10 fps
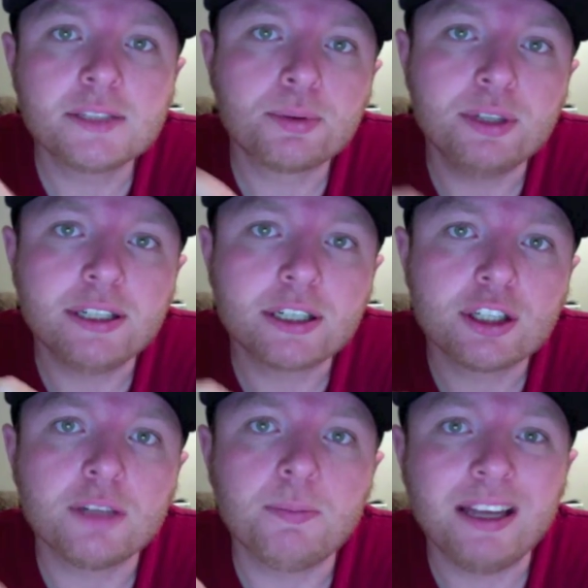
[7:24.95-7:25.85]

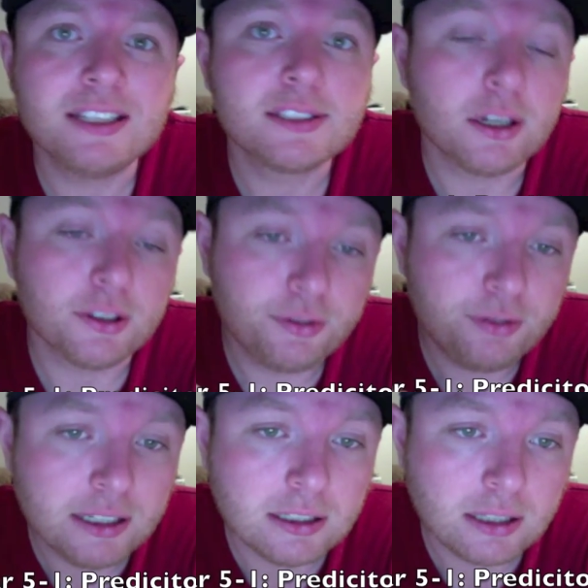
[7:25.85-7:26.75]
prediction based on a
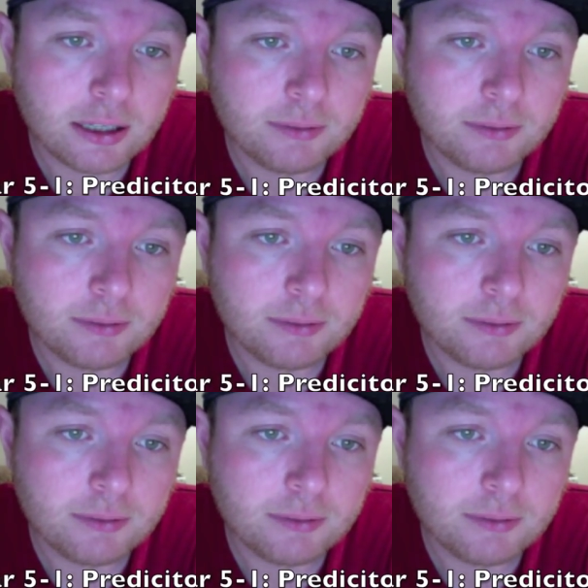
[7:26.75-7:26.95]
feeling?